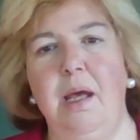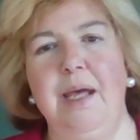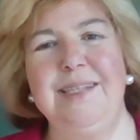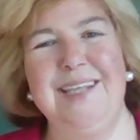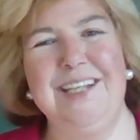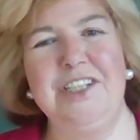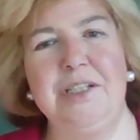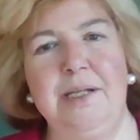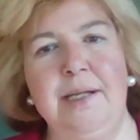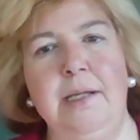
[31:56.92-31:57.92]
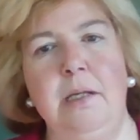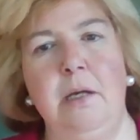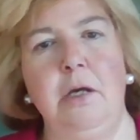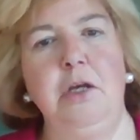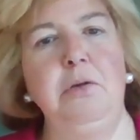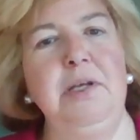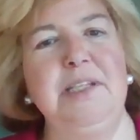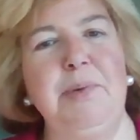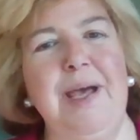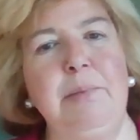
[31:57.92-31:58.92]
Essentially, you
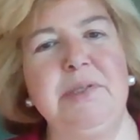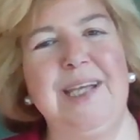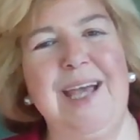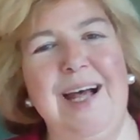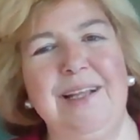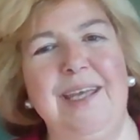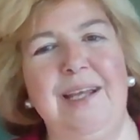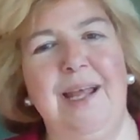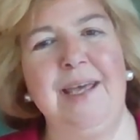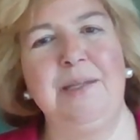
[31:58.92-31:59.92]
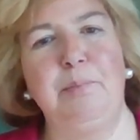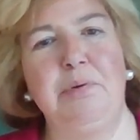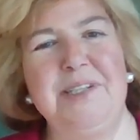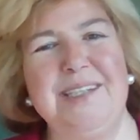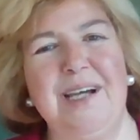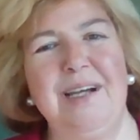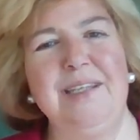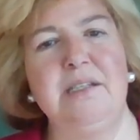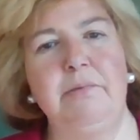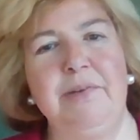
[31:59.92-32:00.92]
need to be able to calculate the
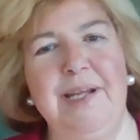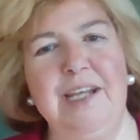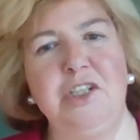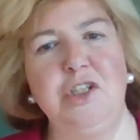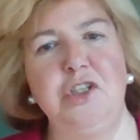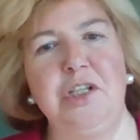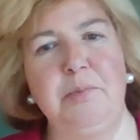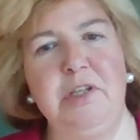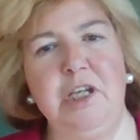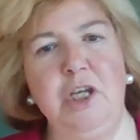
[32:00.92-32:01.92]
precise relationship that